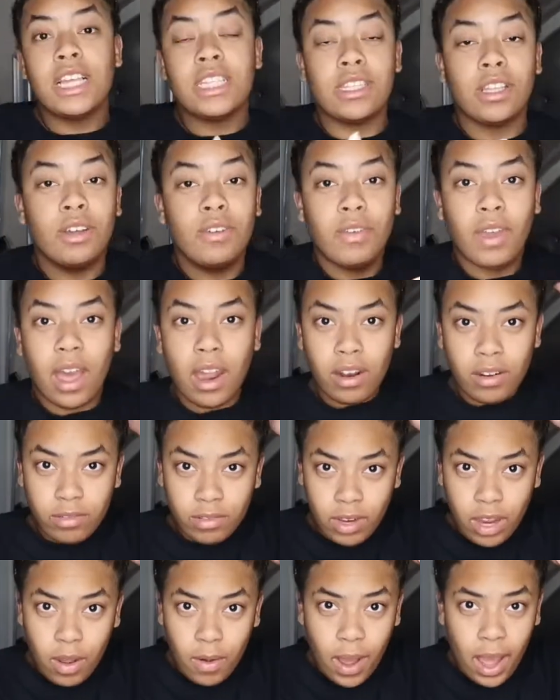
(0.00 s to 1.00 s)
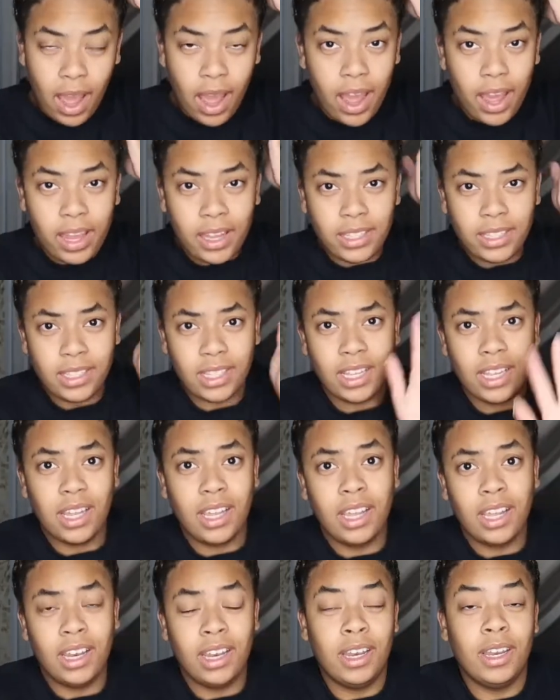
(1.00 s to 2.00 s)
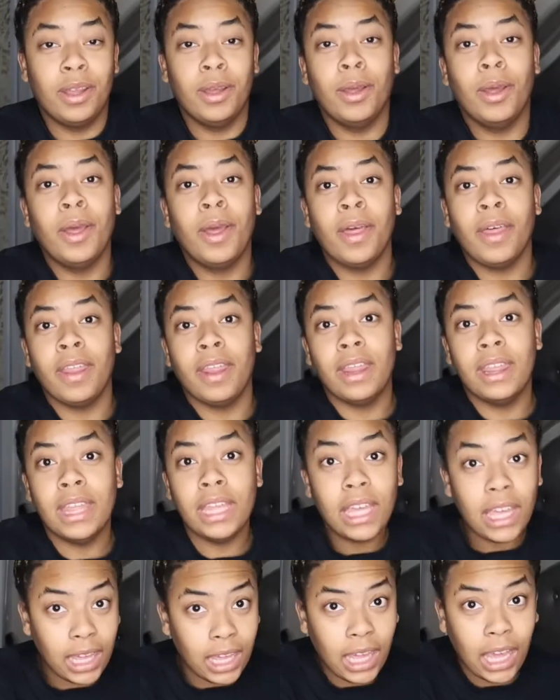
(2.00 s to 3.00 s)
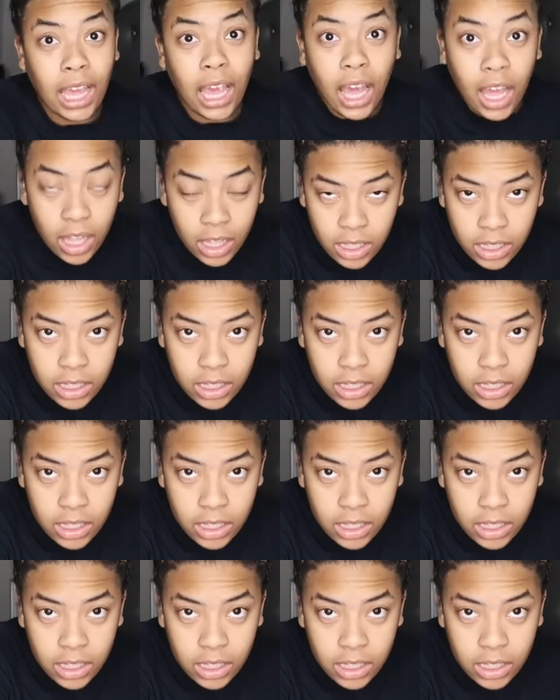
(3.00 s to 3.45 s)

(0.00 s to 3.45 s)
So if y'all don't know, I attend the